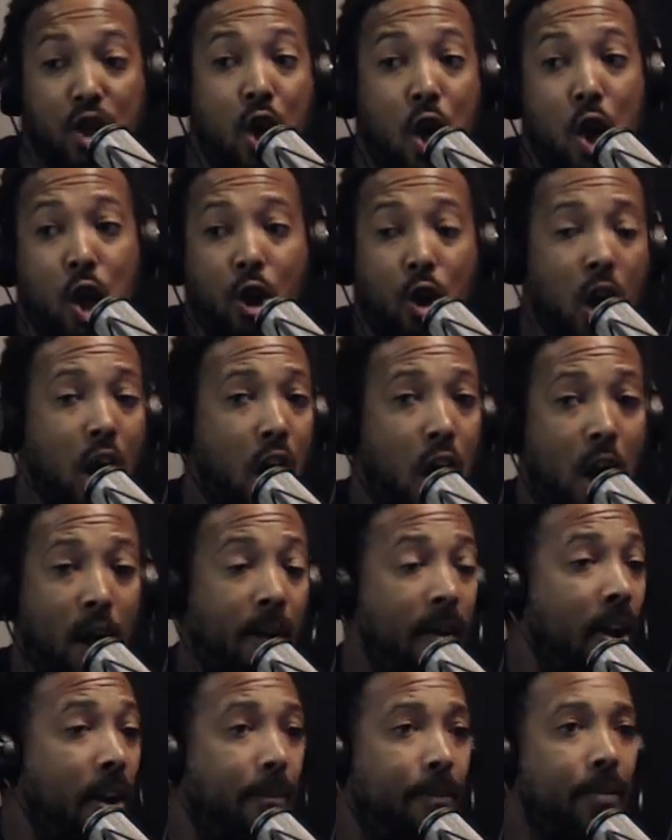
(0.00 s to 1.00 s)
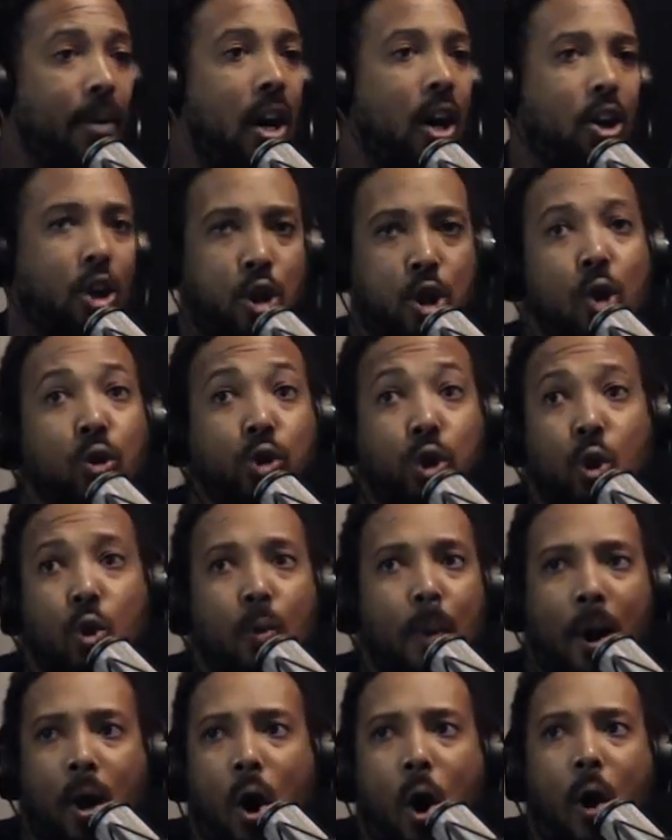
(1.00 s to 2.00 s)

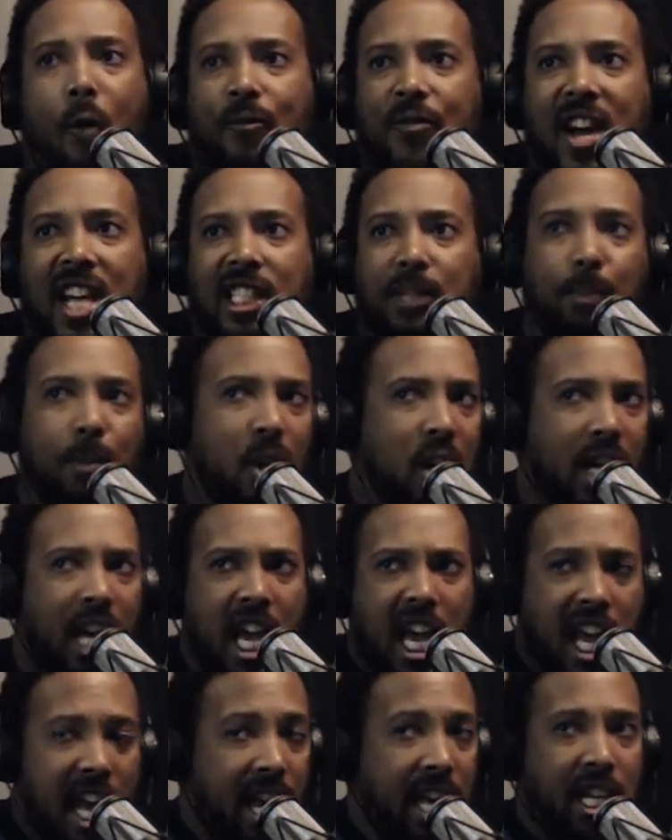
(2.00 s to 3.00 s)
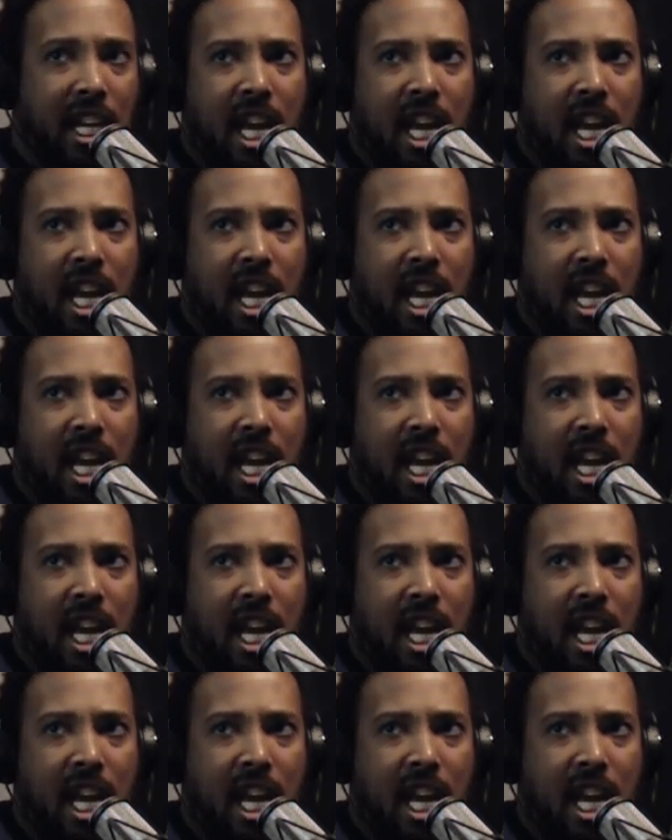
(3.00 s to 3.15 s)
YouTube or go on Facebook and